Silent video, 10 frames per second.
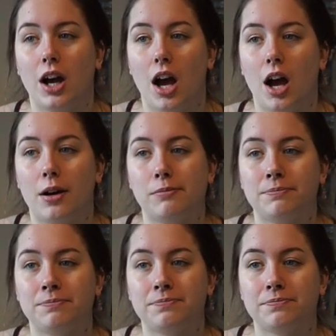
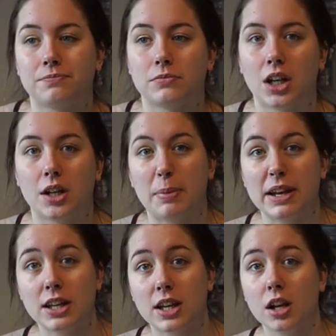an
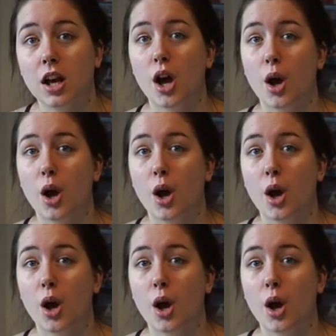opinion.